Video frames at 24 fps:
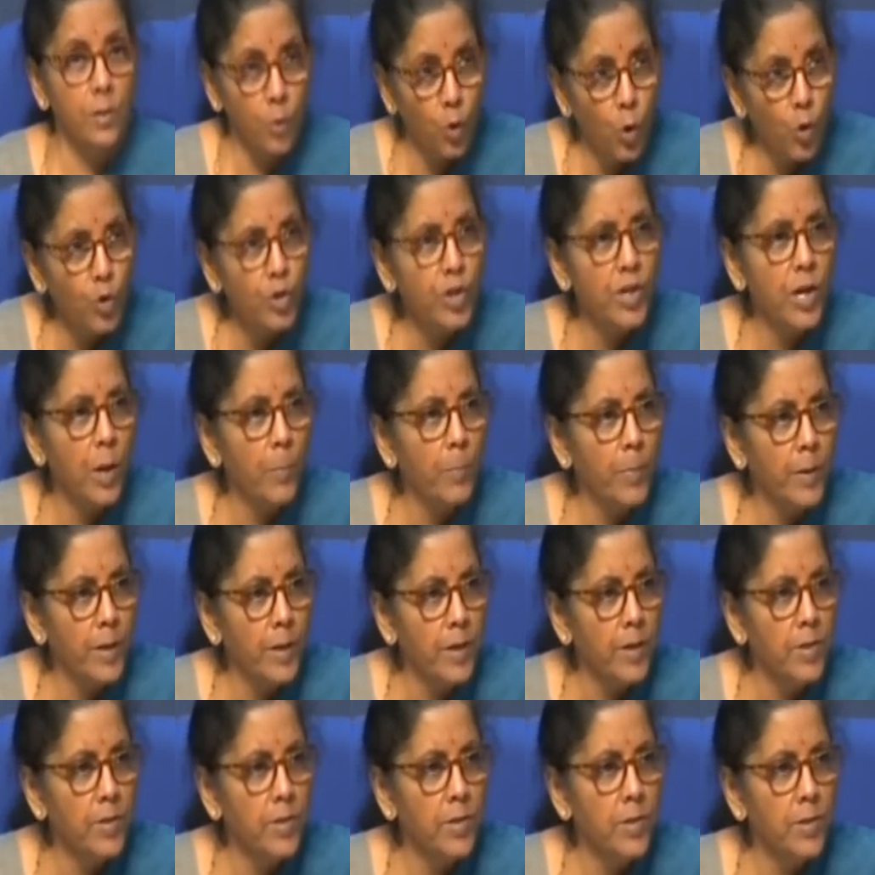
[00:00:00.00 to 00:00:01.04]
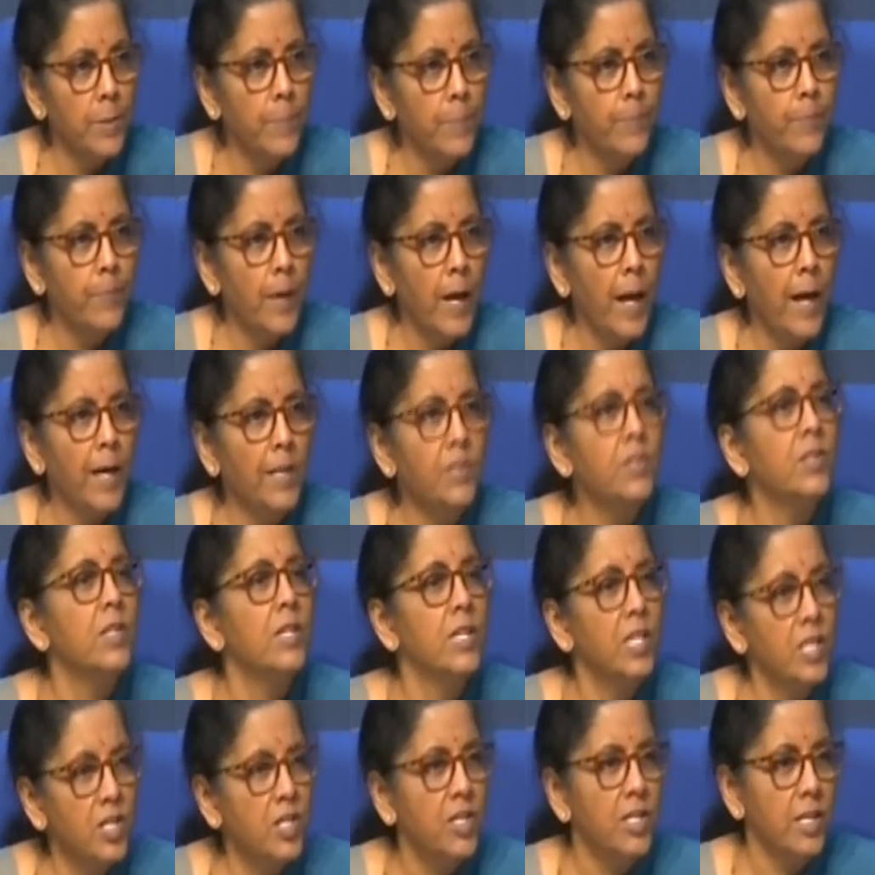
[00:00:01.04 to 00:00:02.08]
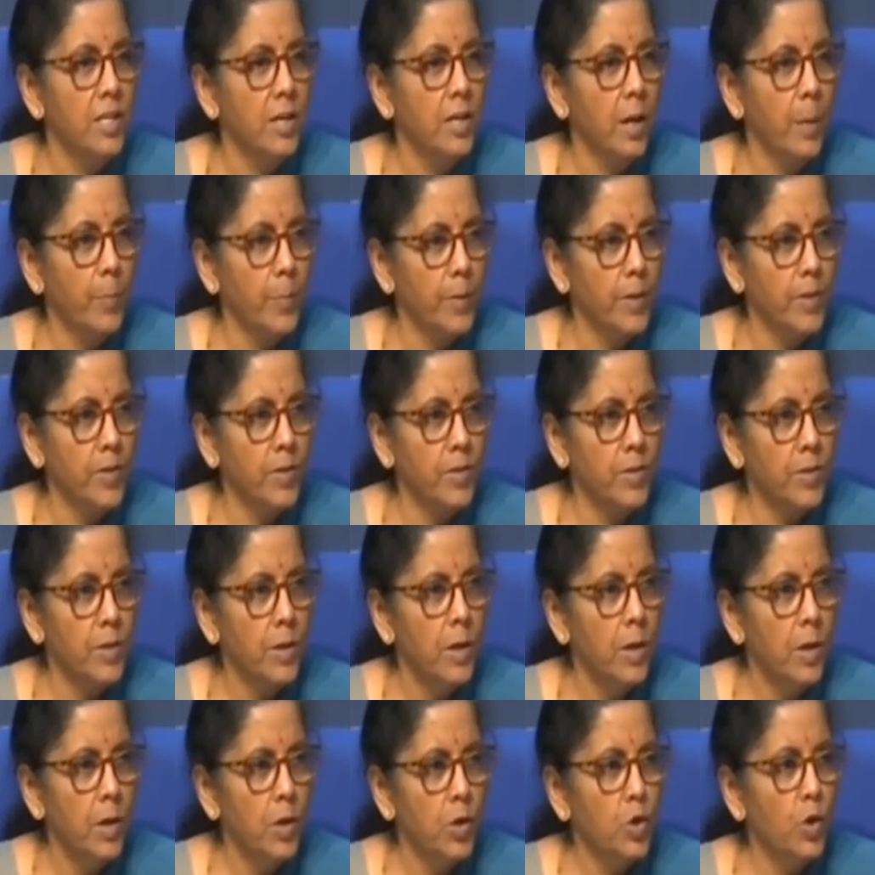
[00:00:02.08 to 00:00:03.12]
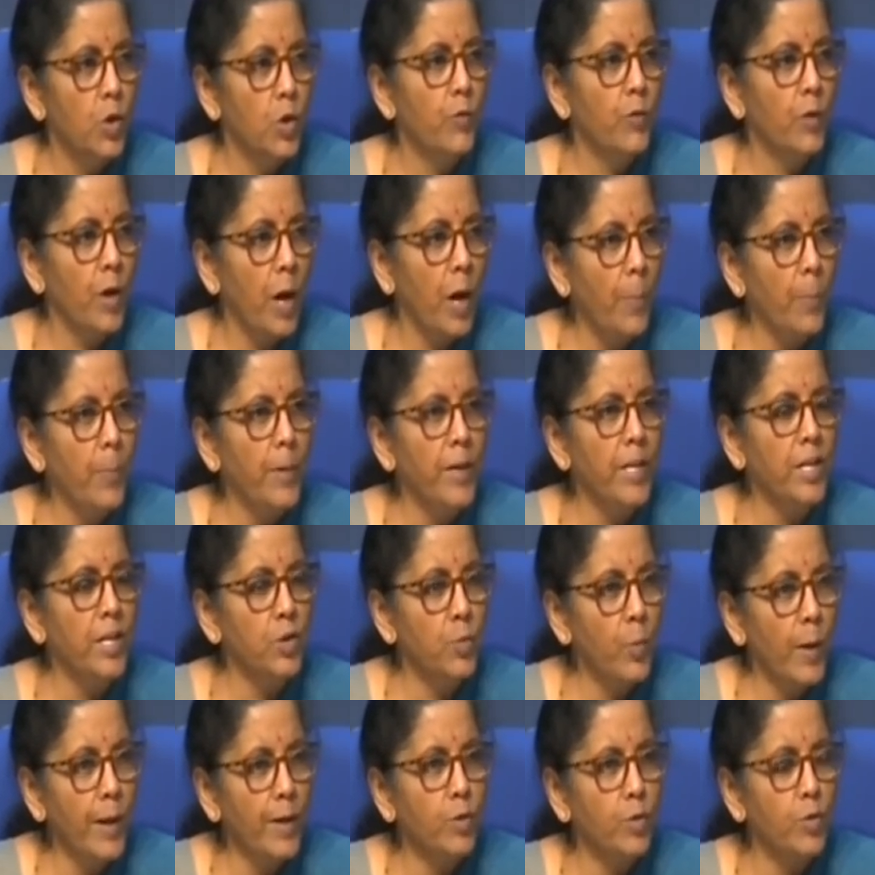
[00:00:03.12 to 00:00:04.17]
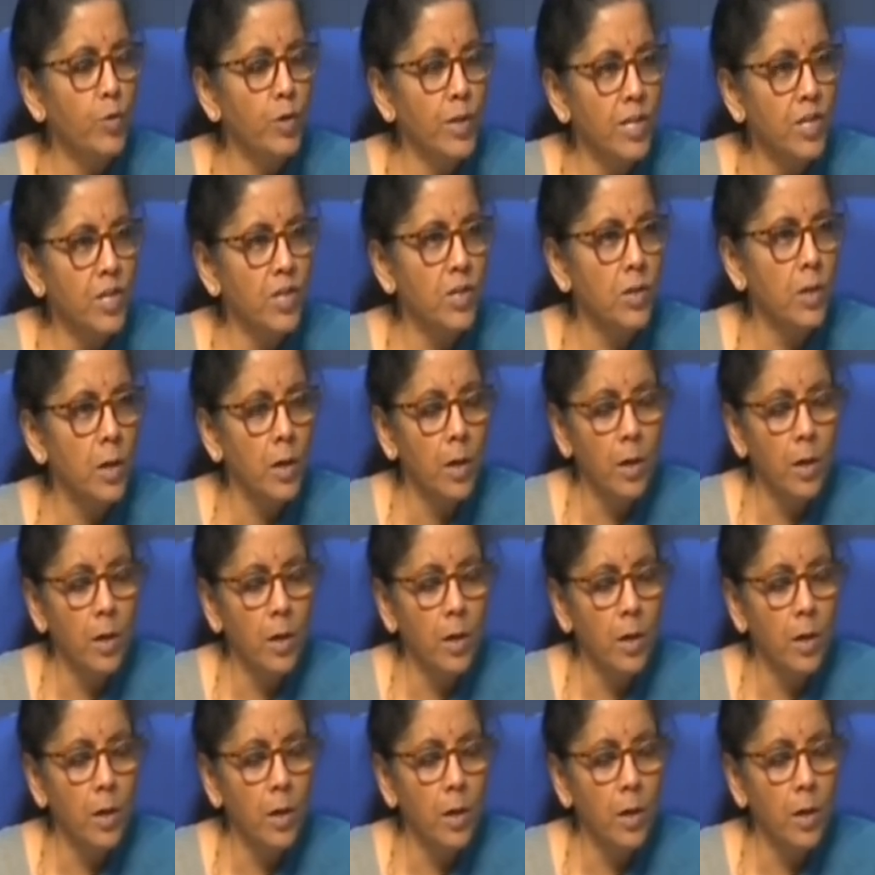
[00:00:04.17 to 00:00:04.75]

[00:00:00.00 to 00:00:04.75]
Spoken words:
those companies as listed companies. So if companies were to just